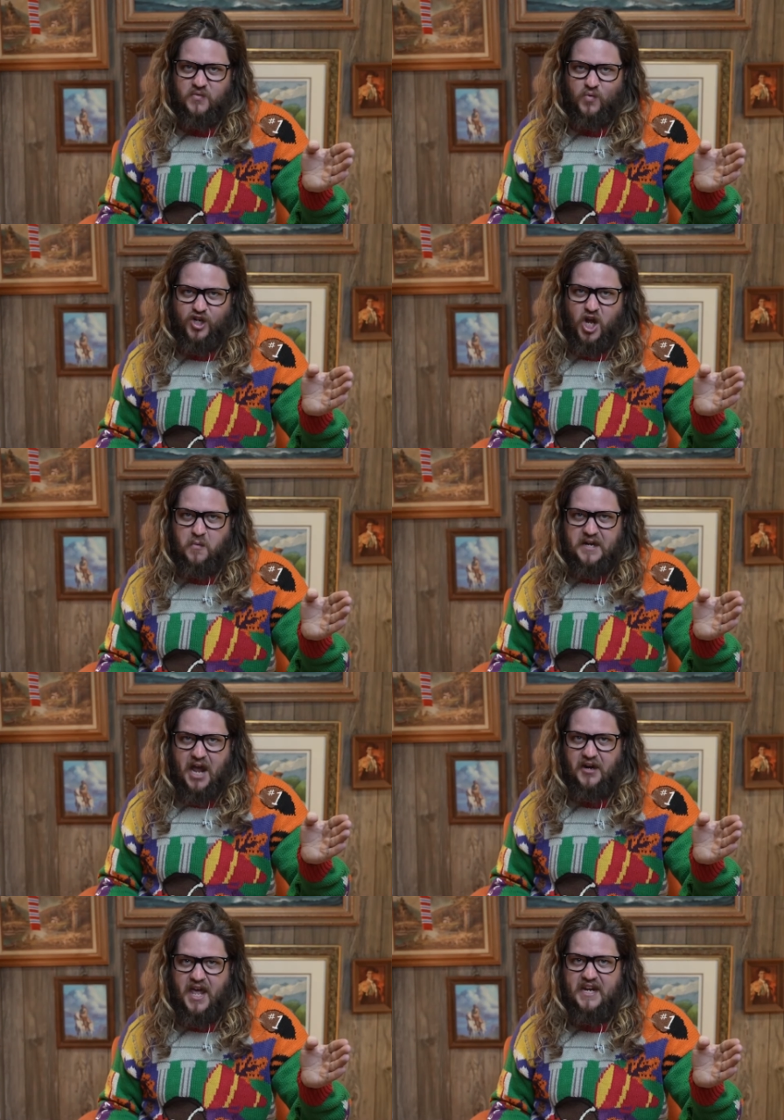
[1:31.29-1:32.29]
We're going
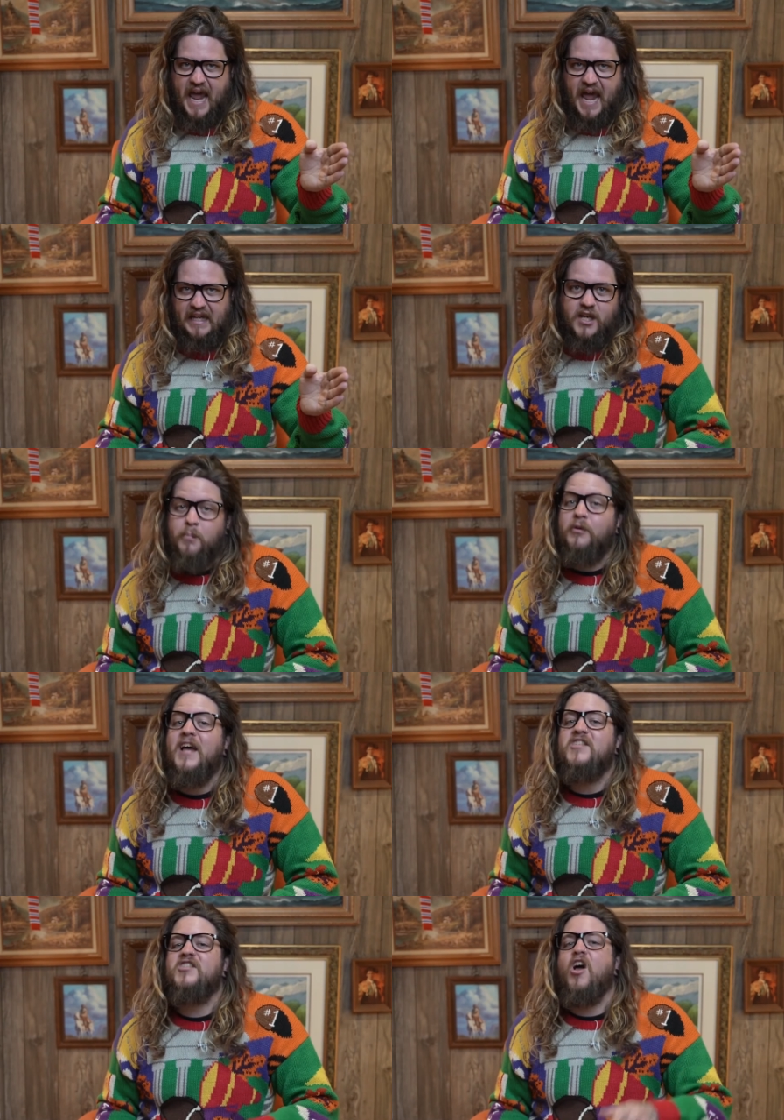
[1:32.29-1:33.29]
down under. A place